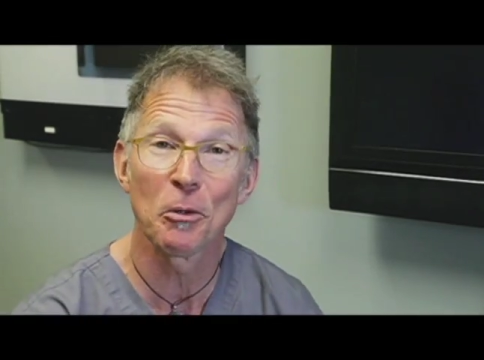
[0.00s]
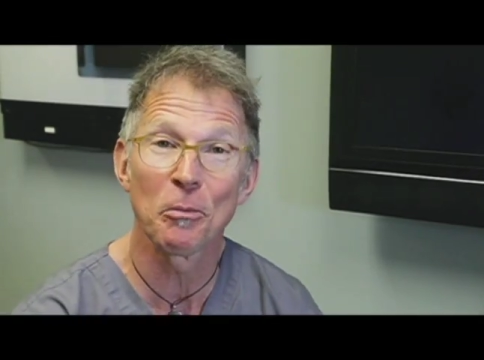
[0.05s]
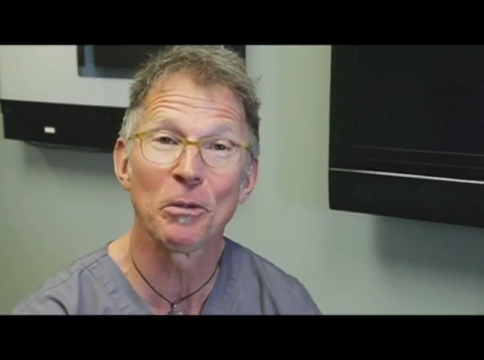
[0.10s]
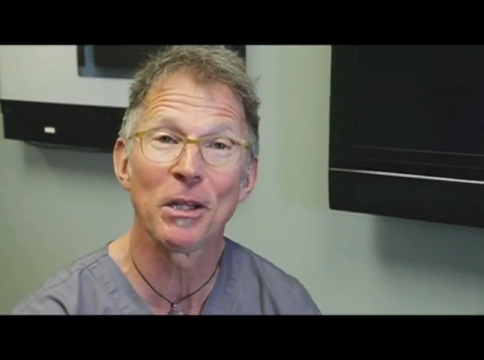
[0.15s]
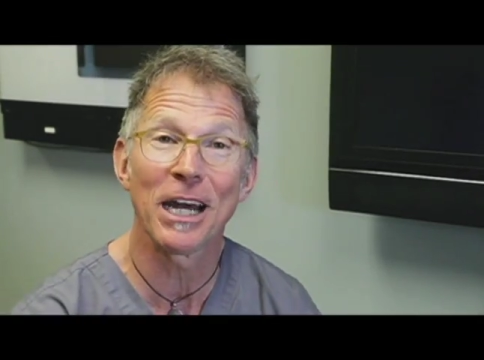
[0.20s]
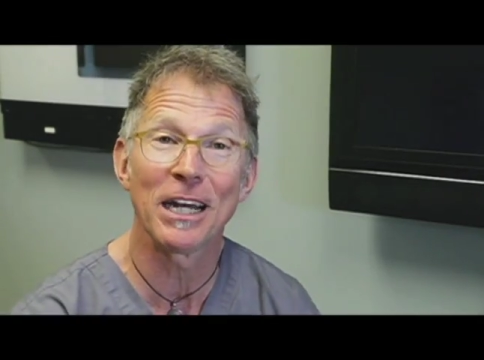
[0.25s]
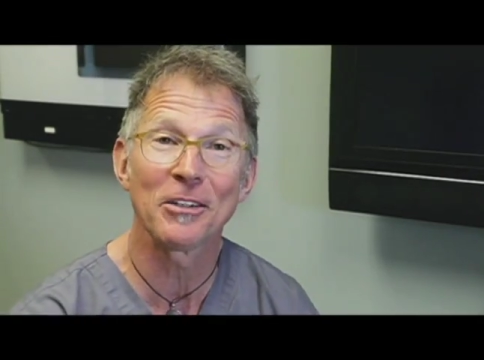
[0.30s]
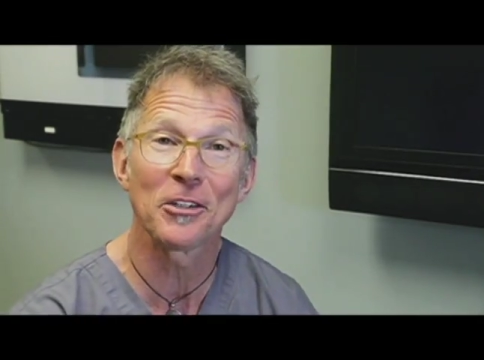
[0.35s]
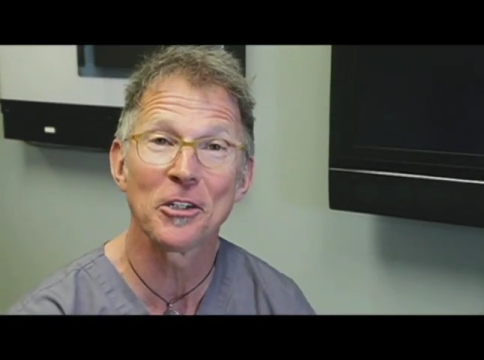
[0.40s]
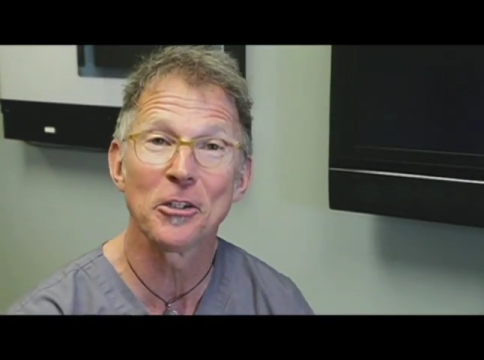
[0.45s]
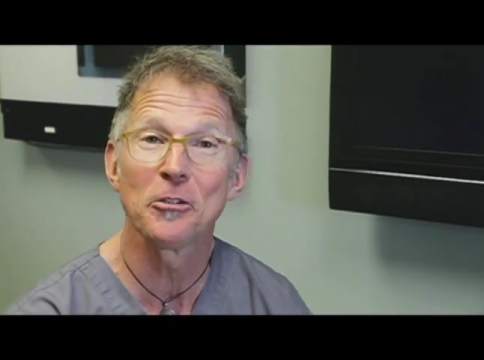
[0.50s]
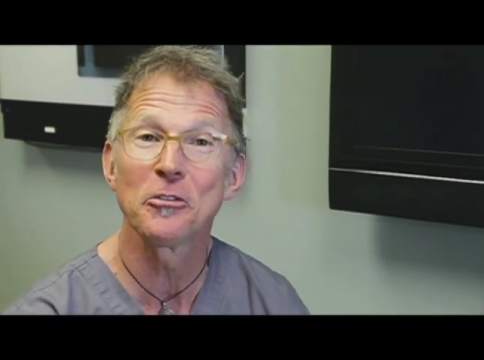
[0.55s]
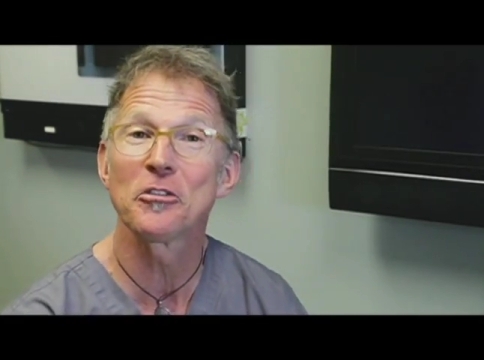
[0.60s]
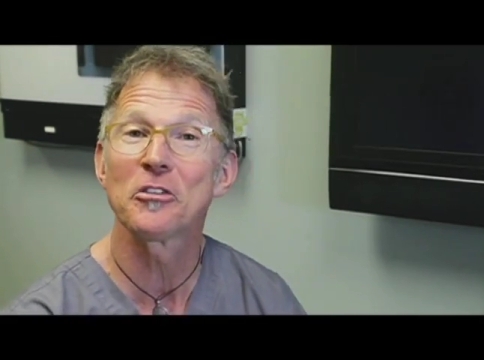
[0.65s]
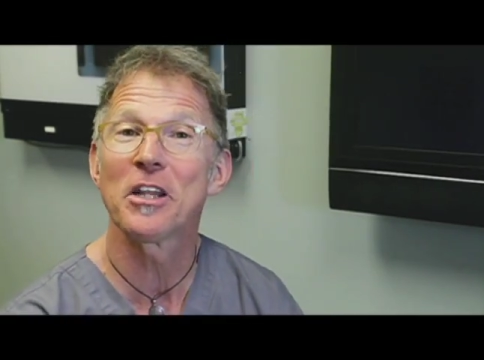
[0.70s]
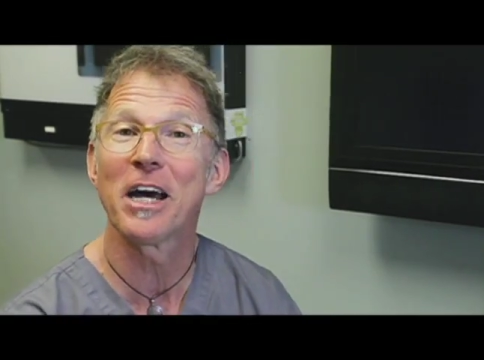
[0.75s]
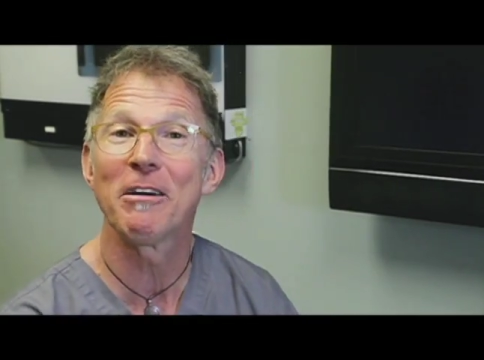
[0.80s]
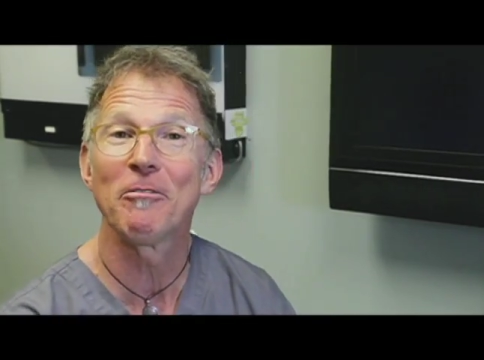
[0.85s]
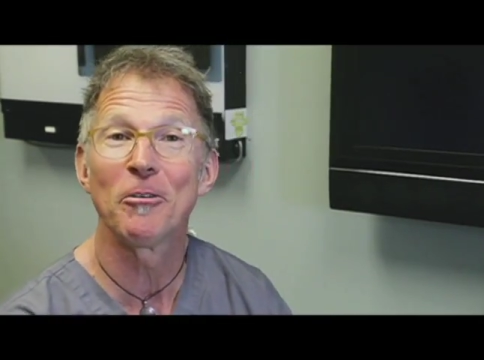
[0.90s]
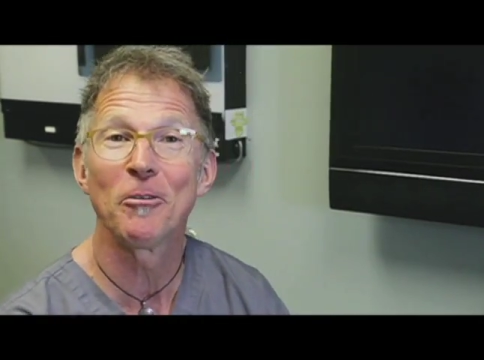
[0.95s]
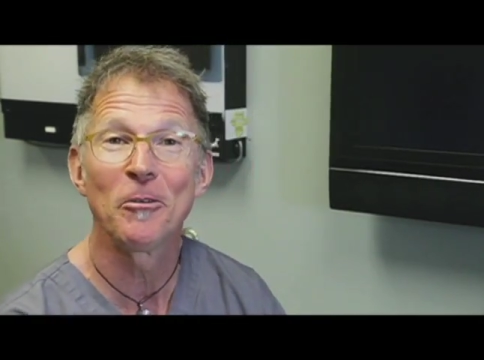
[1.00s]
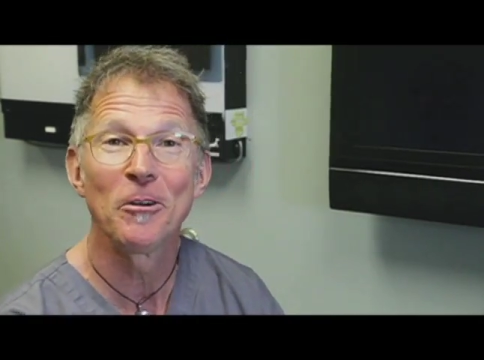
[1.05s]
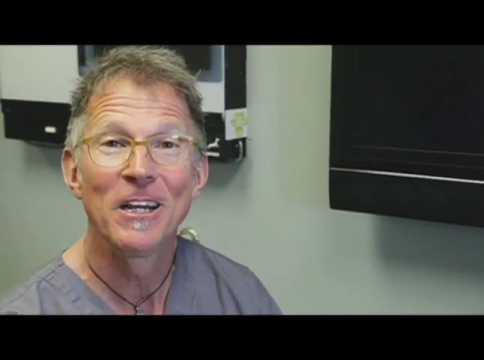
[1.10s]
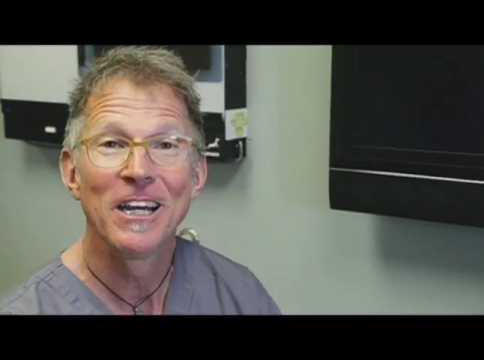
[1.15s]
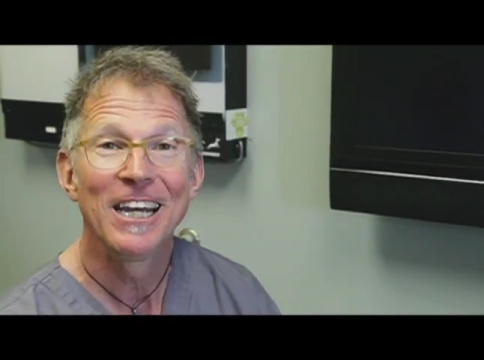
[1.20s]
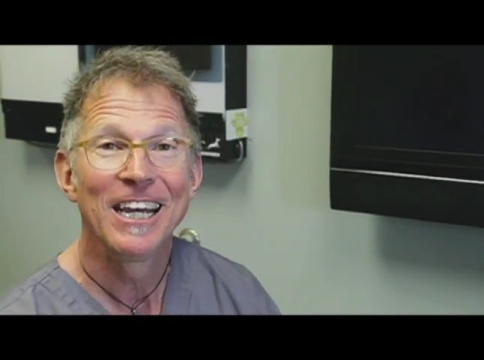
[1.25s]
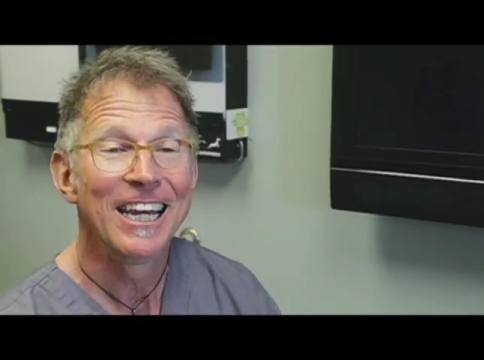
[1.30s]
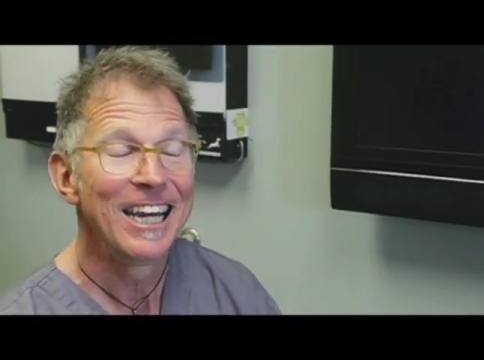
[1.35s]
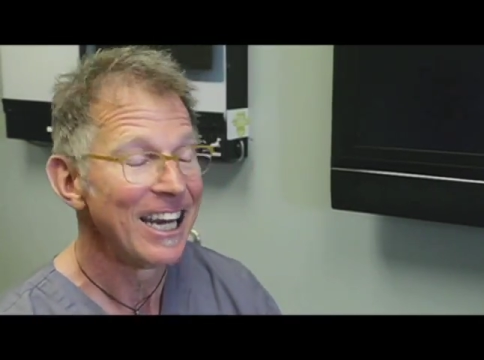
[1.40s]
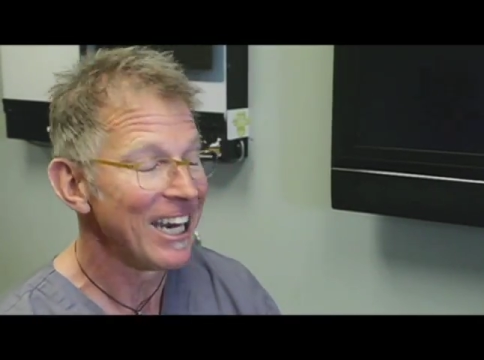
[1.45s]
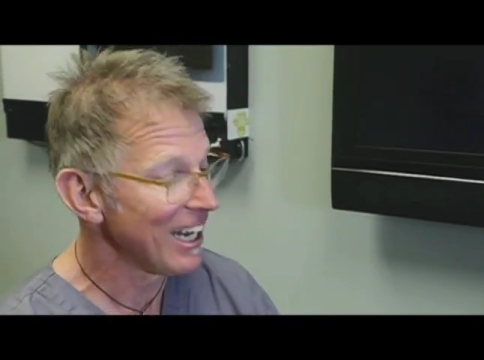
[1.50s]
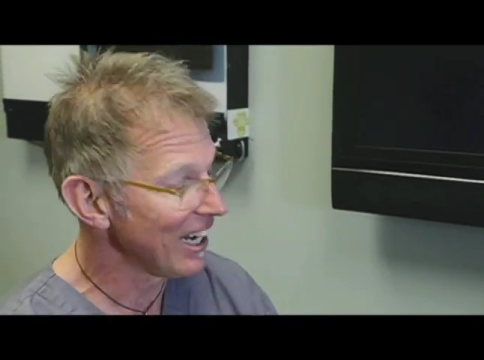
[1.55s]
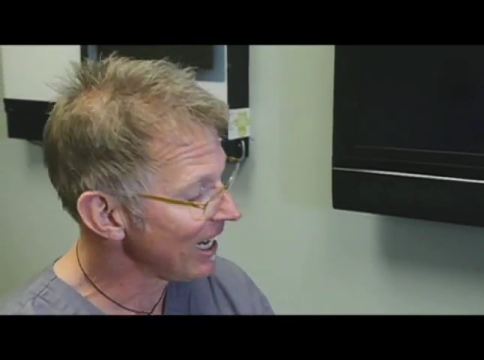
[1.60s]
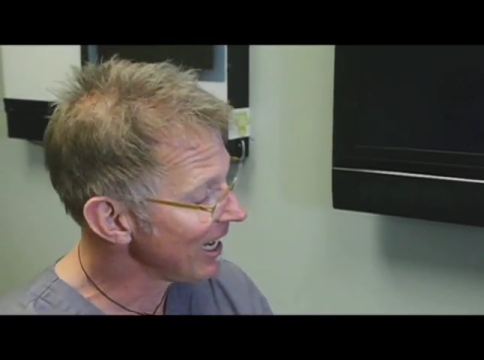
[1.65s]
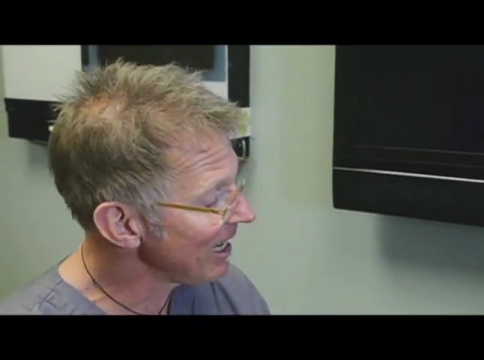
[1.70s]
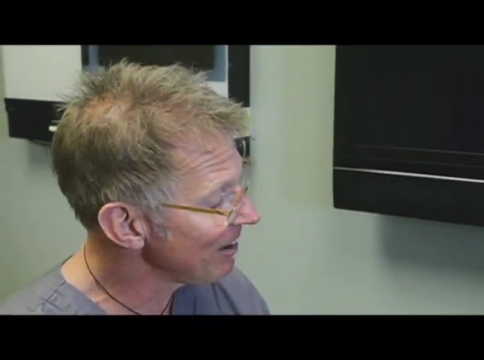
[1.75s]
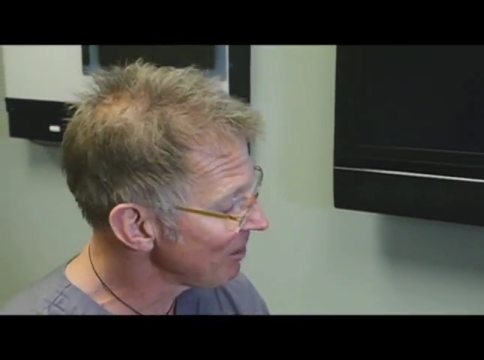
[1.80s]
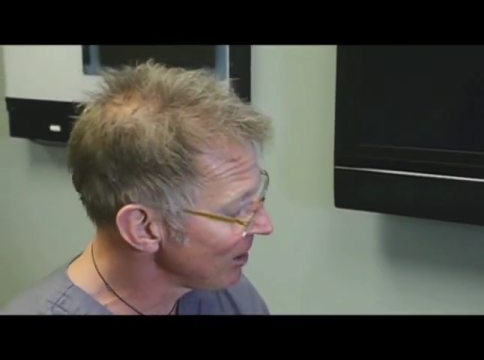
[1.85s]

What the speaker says: plateau's level. And I have an